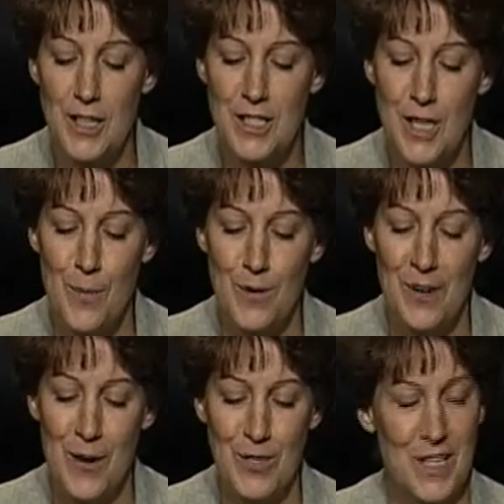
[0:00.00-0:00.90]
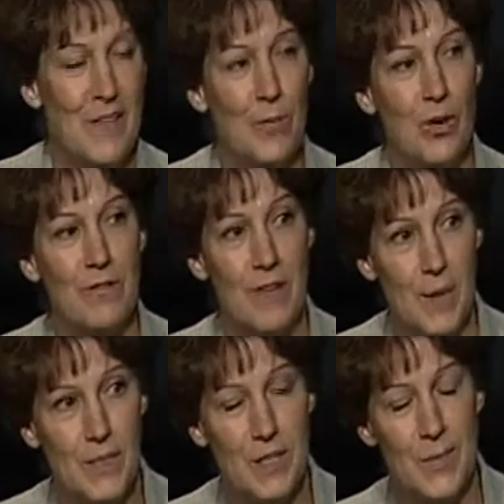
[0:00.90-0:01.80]
Some of, I would say, the more
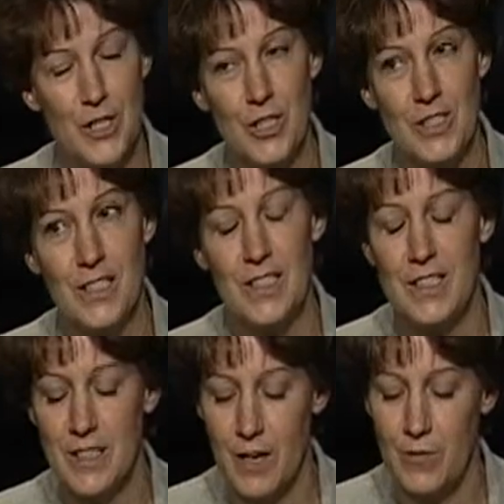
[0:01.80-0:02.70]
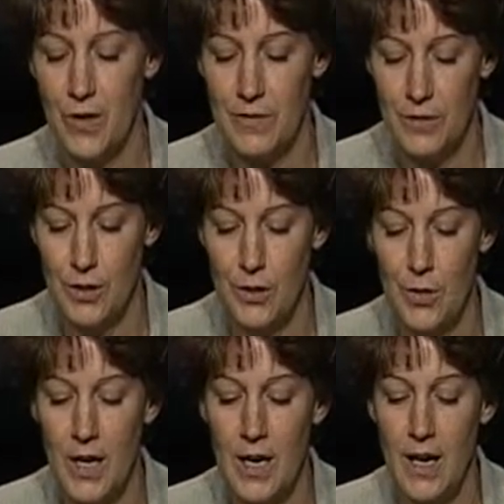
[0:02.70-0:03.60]
famous missions that Discovery flew,
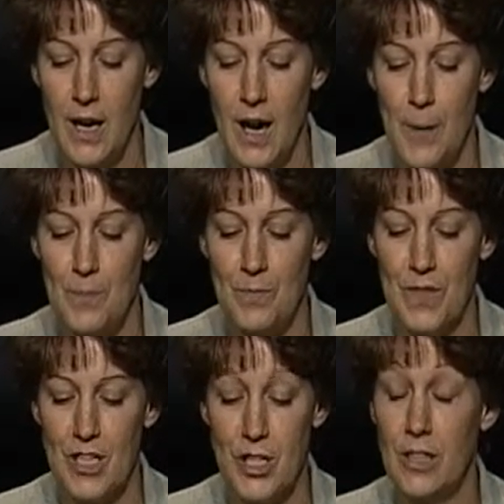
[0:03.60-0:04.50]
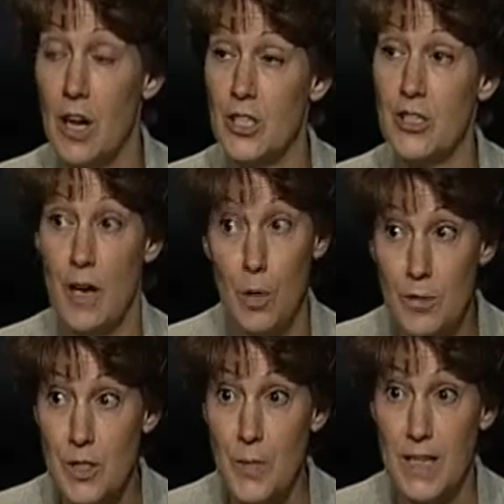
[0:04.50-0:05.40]
she launched the
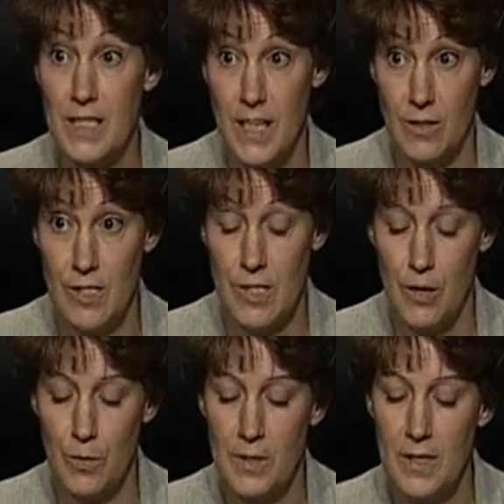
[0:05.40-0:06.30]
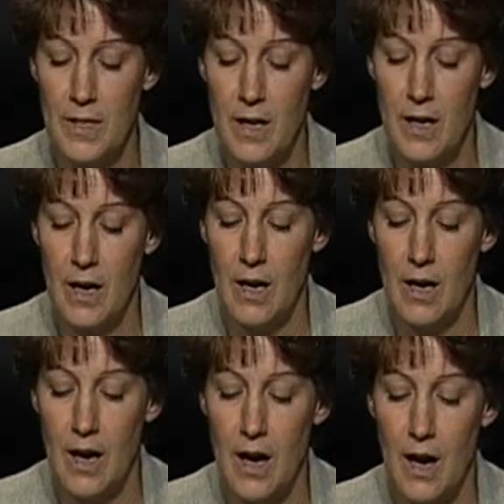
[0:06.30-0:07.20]
Hubble Space Telescope,
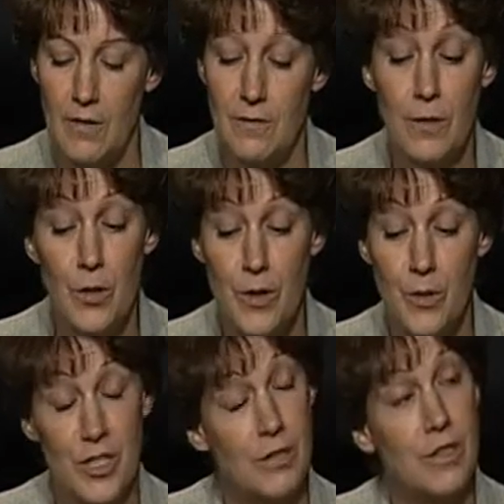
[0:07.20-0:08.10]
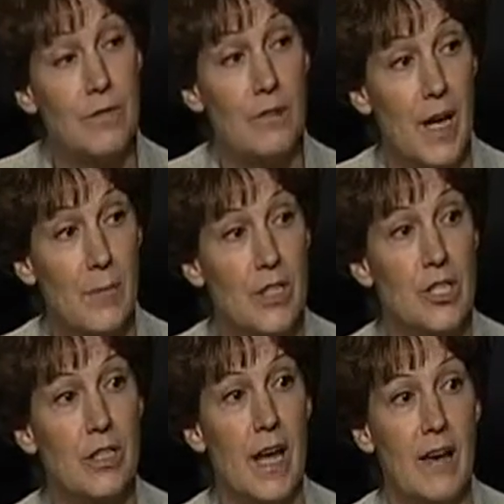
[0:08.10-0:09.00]
flew the return to flight
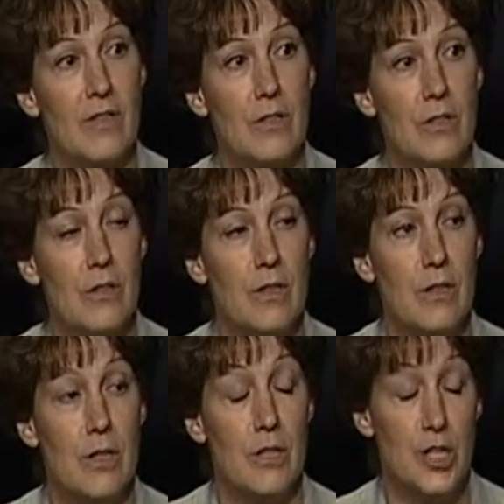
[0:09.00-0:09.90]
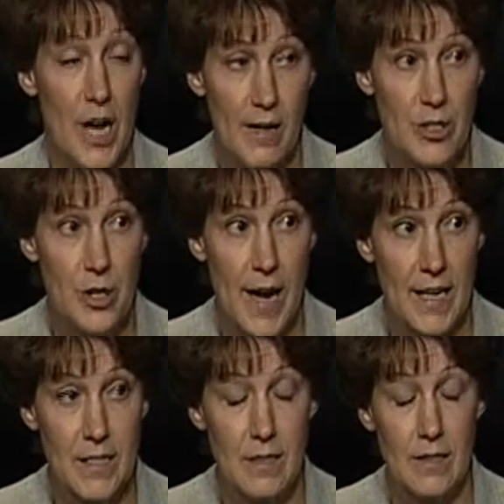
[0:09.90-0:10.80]
mission after the Challenger
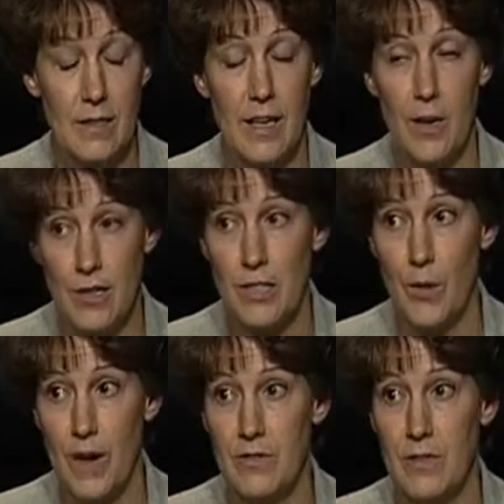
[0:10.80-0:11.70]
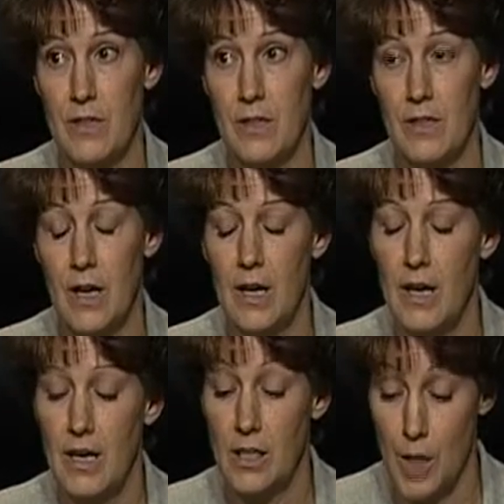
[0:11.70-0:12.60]
accident and also after the
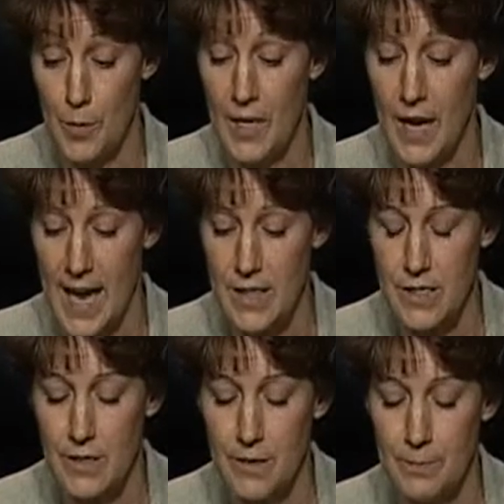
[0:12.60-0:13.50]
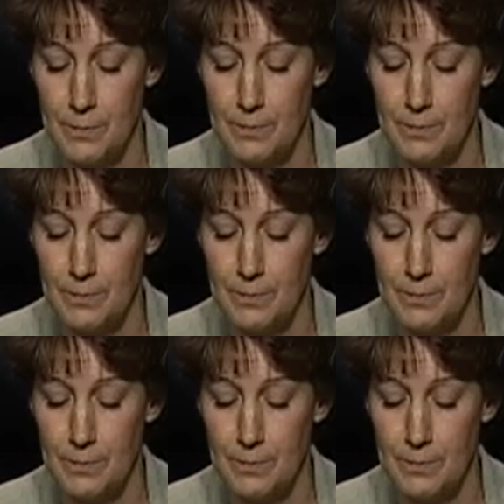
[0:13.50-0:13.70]
Columbia accident.